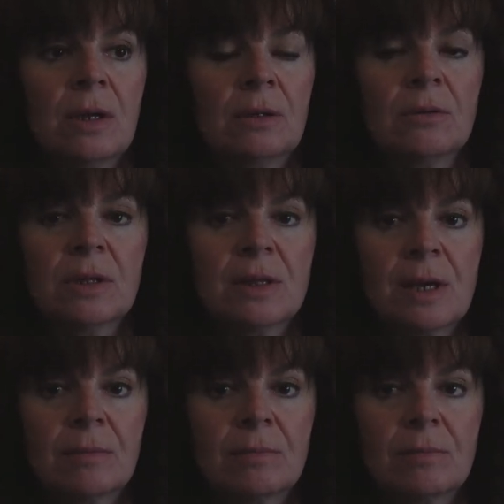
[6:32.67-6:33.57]
I don't think
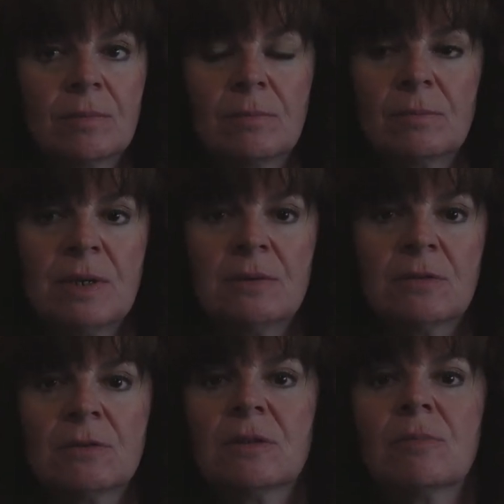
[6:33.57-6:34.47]
that
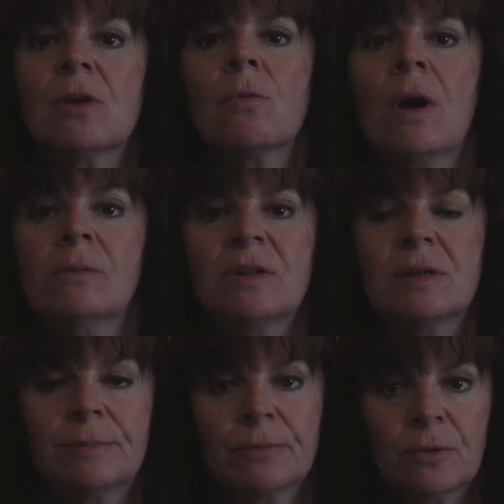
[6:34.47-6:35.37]
means there's something wrong with
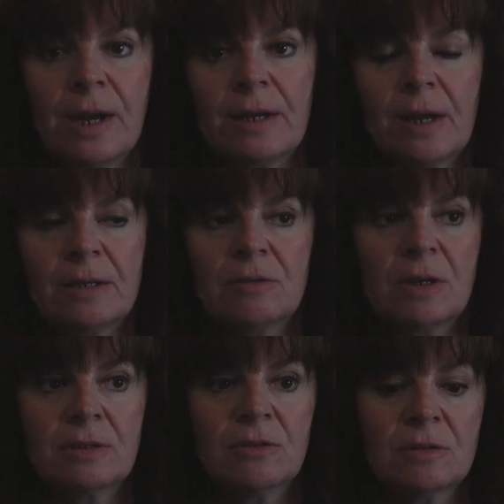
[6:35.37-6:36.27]
them, right?
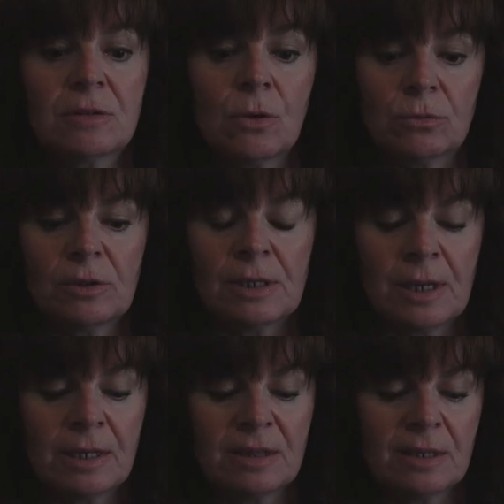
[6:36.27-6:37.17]
I just don't.
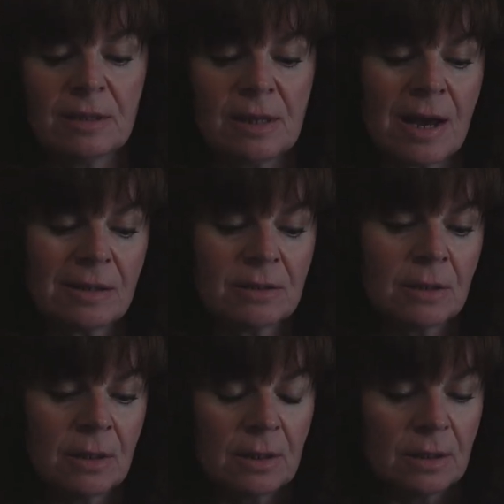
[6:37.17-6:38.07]
And I think that
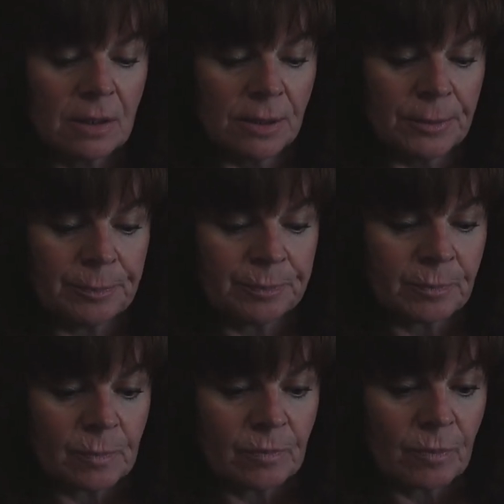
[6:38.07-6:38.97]

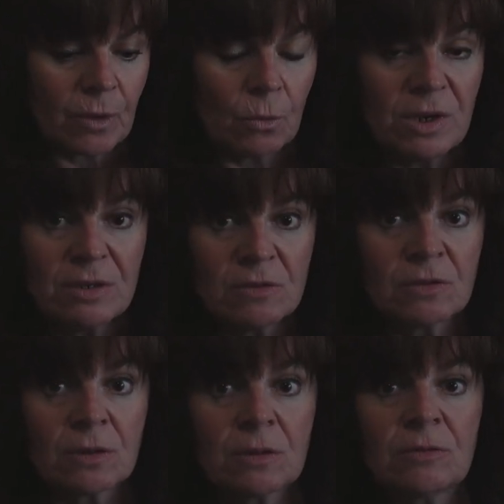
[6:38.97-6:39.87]
we
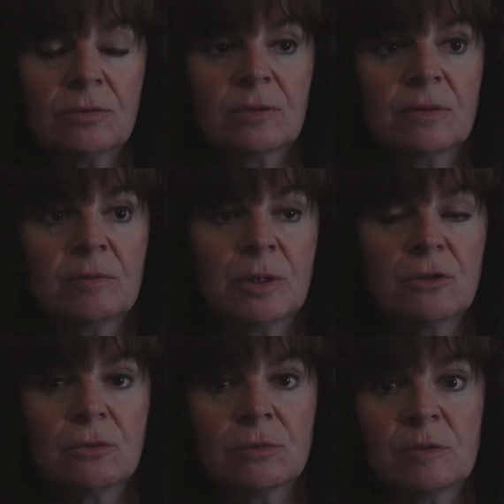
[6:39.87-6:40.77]
deserve as
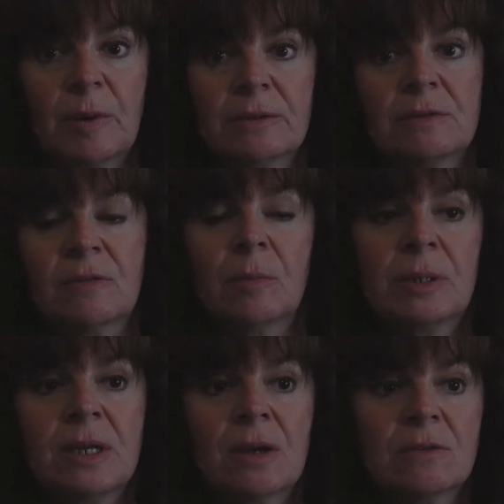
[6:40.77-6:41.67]
much respect as
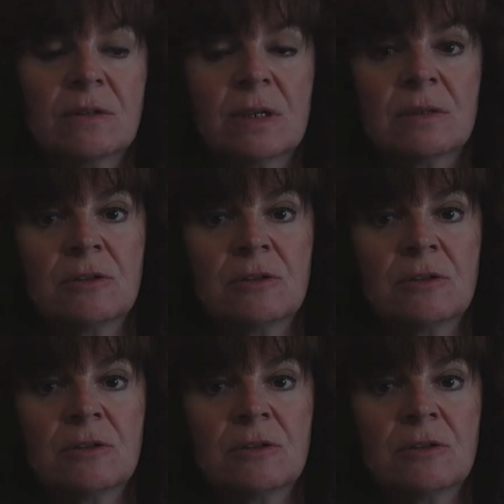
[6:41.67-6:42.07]
everybody else does.